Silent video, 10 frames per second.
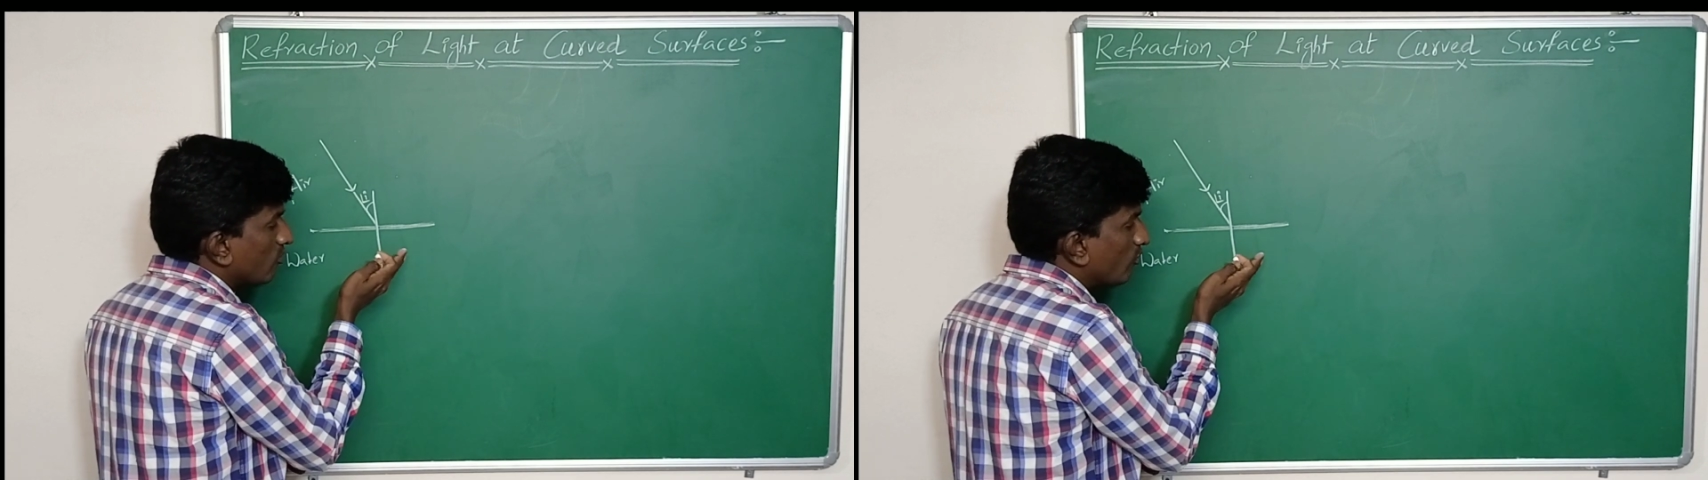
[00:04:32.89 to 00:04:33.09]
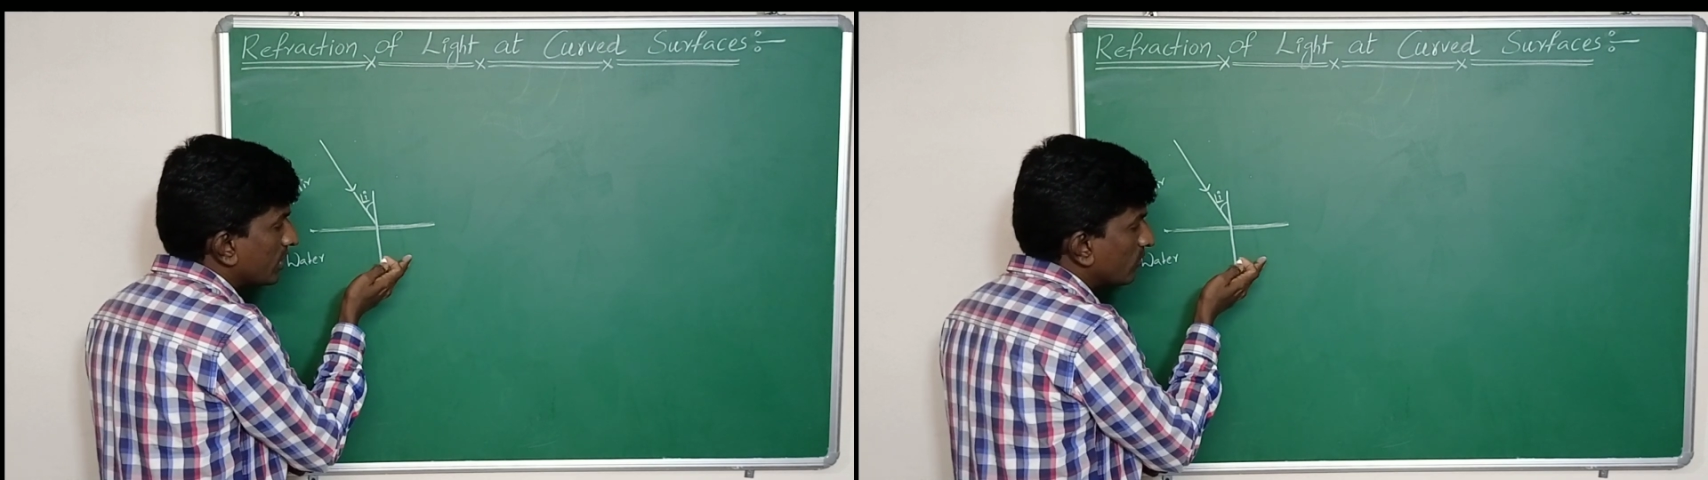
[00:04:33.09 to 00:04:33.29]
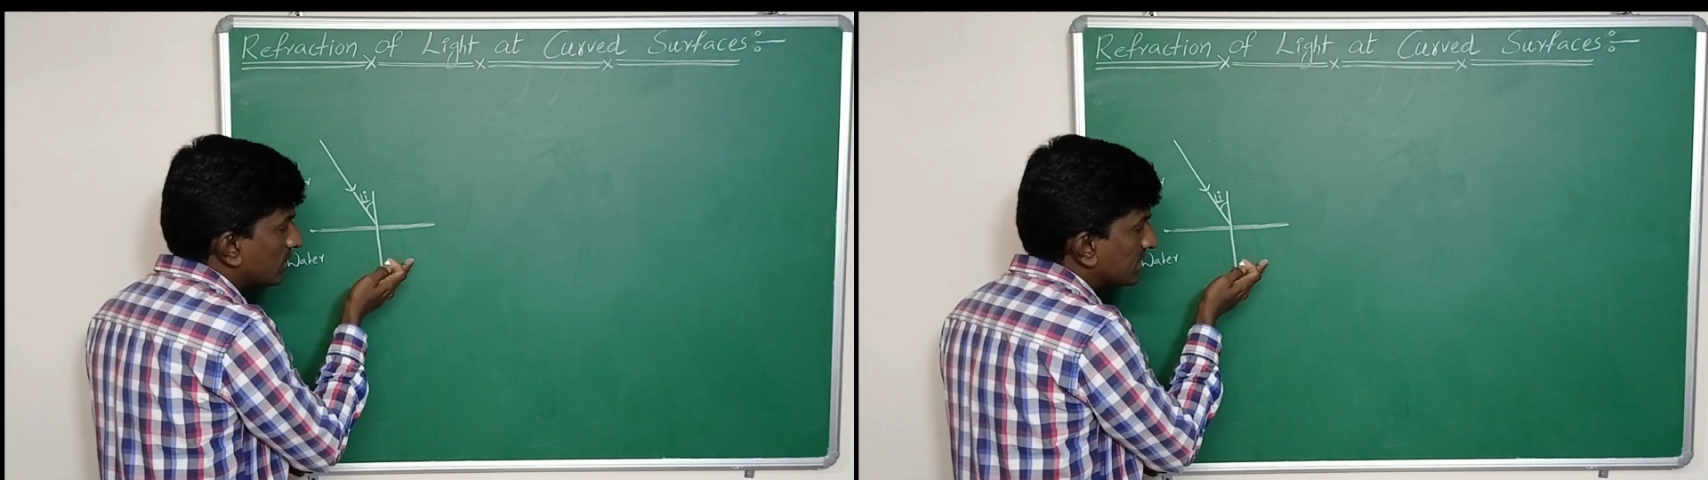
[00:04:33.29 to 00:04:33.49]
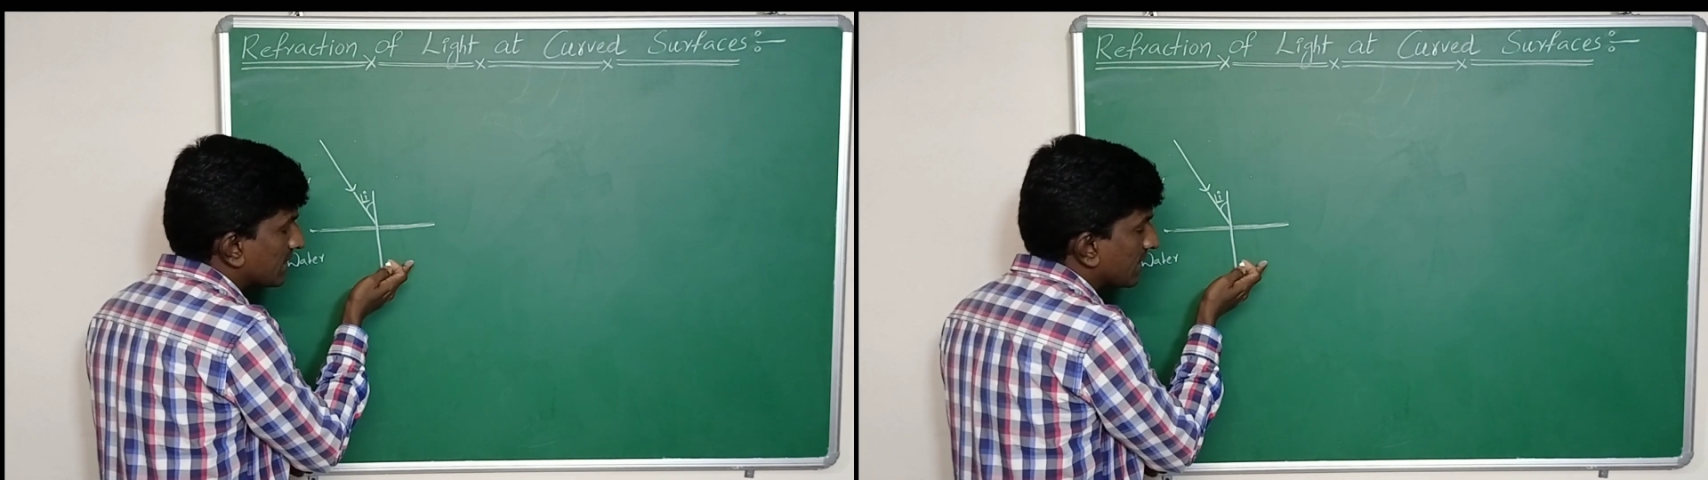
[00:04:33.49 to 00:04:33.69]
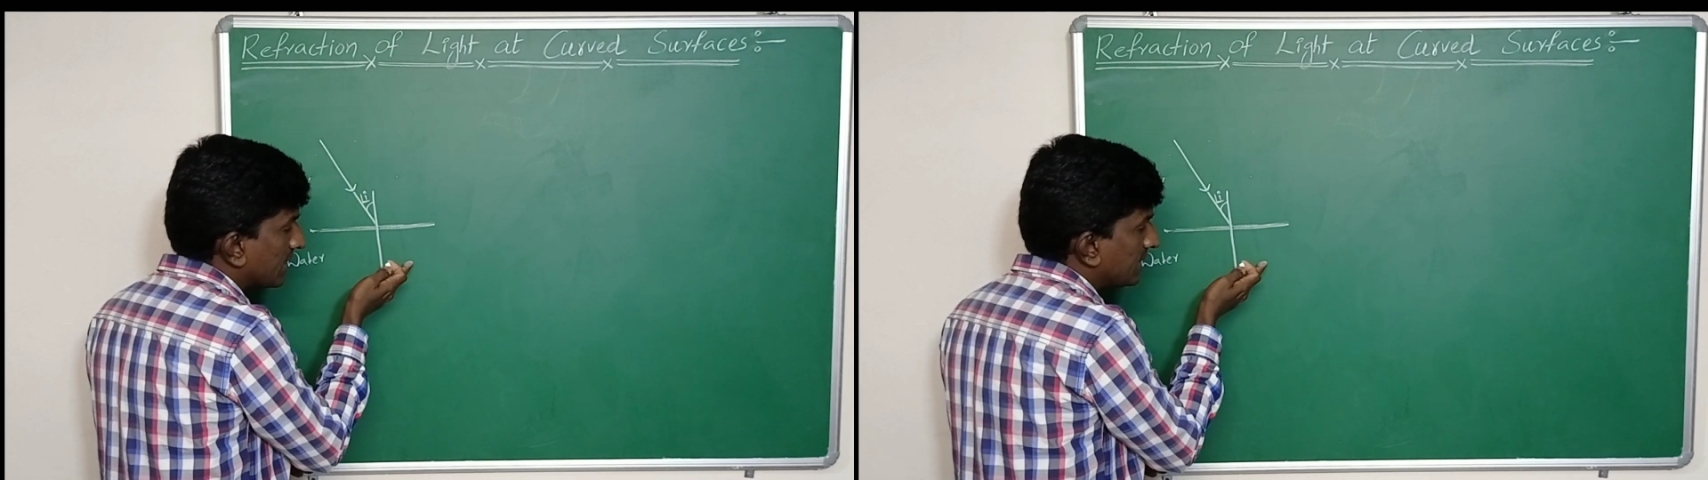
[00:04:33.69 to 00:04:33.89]
Whenever the
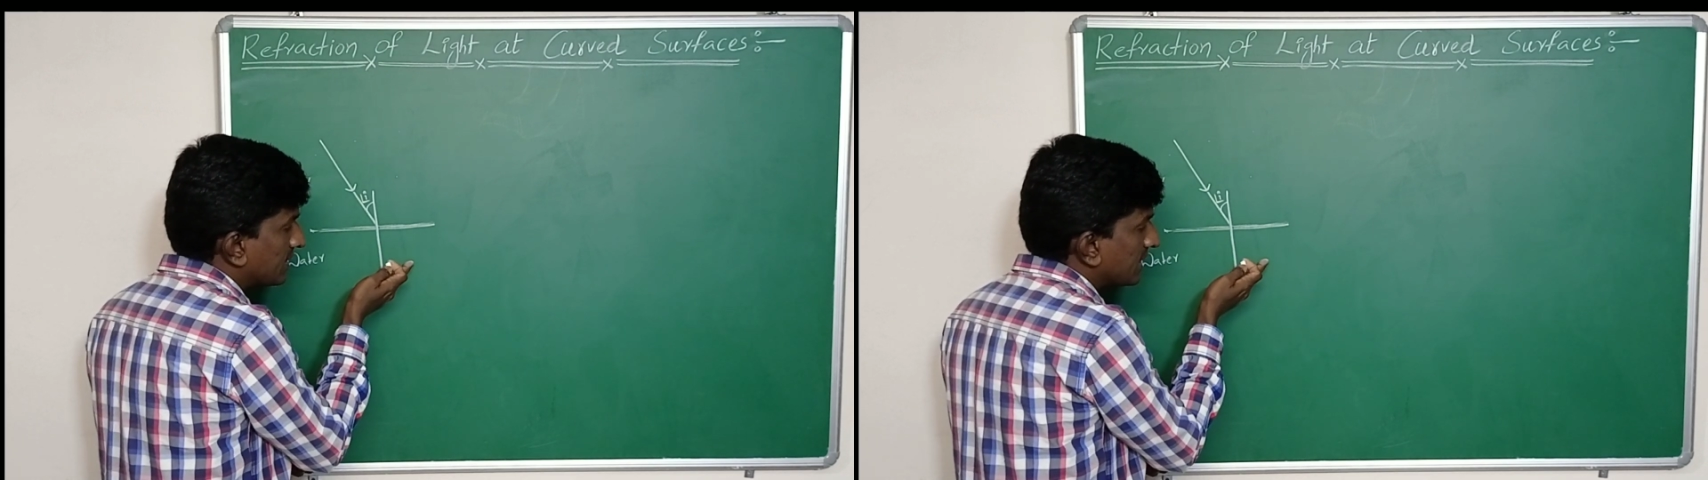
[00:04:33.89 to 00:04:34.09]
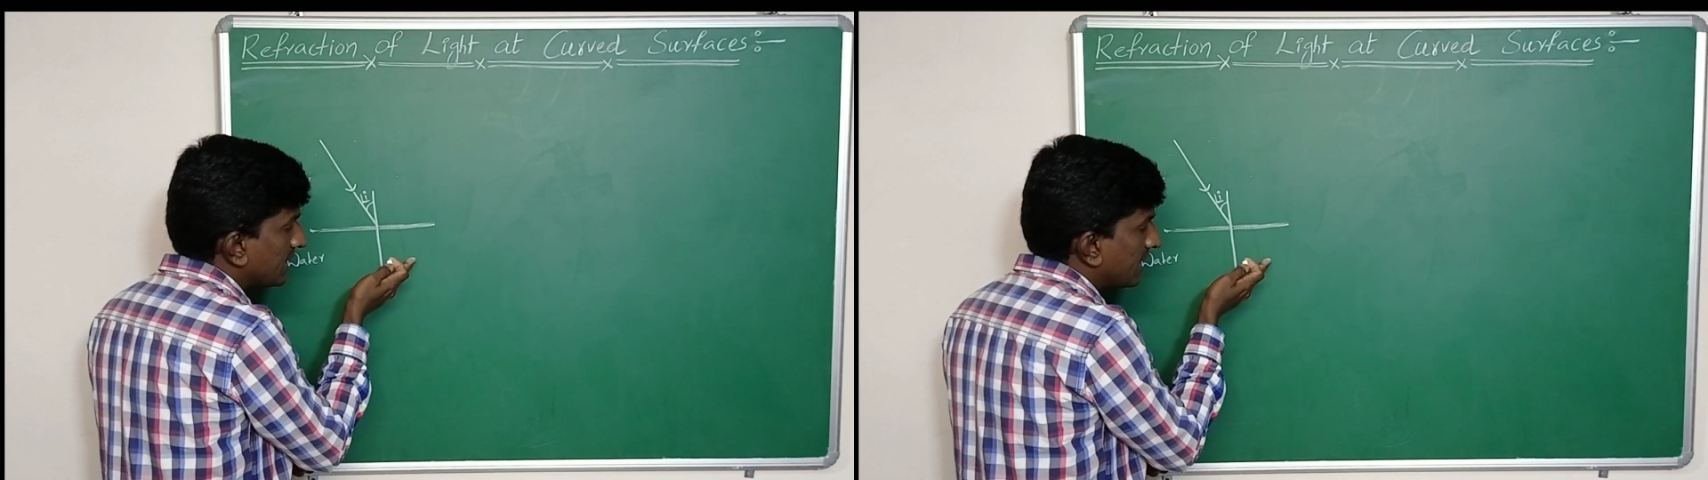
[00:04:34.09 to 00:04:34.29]
light ray